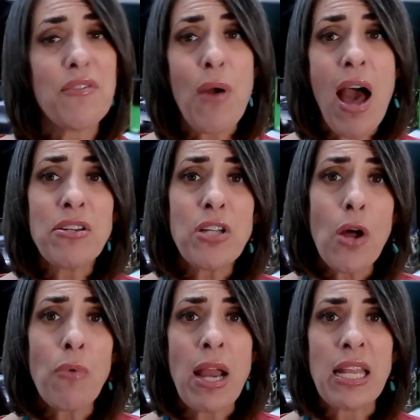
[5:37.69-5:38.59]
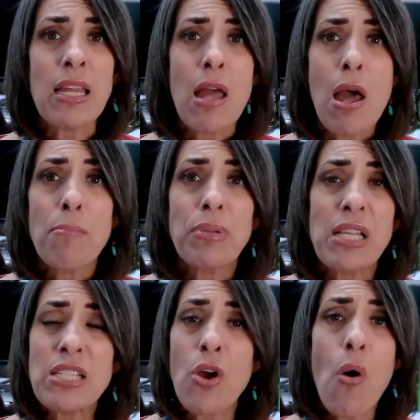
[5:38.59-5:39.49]
And if you haven't already,
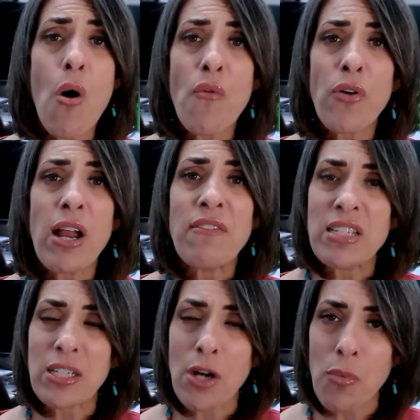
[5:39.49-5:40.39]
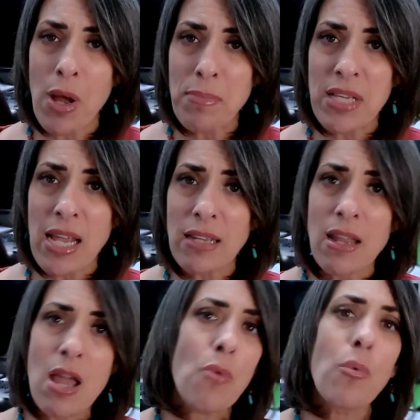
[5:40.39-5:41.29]
please go over and visit our
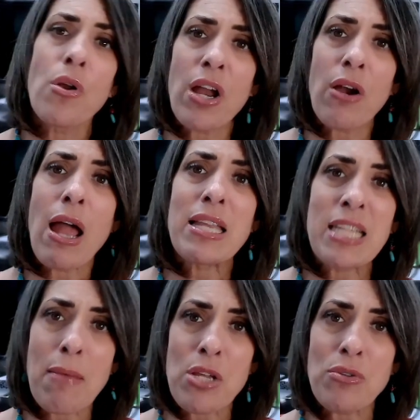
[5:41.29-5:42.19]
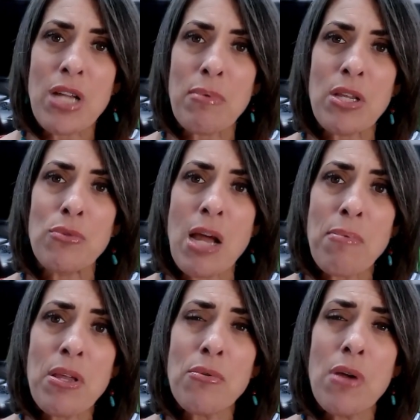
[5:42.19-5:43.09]
website. We're there at w
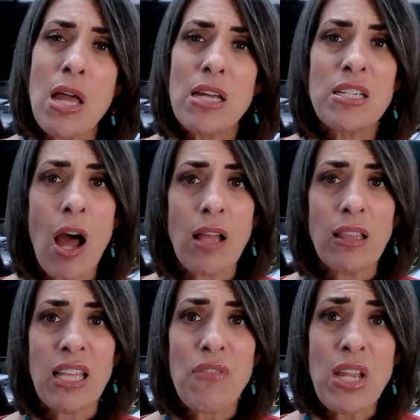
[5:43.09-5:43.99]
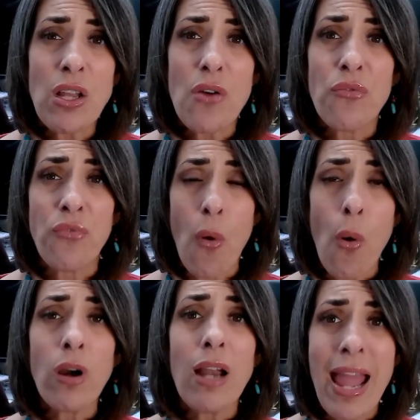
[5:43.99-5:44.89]
w w dot living
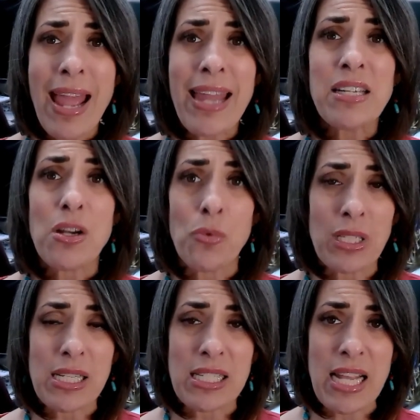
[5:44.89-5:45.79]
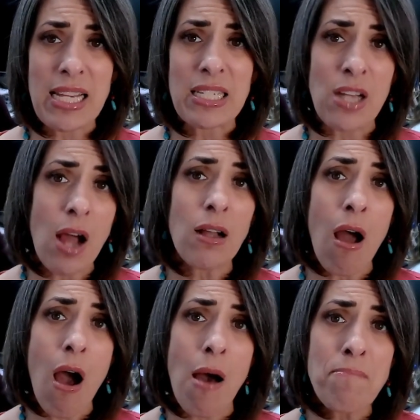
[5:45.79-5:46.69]
forty-eight real estate
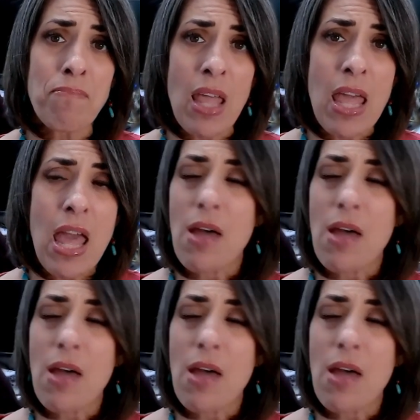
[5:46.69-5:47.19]
dot com.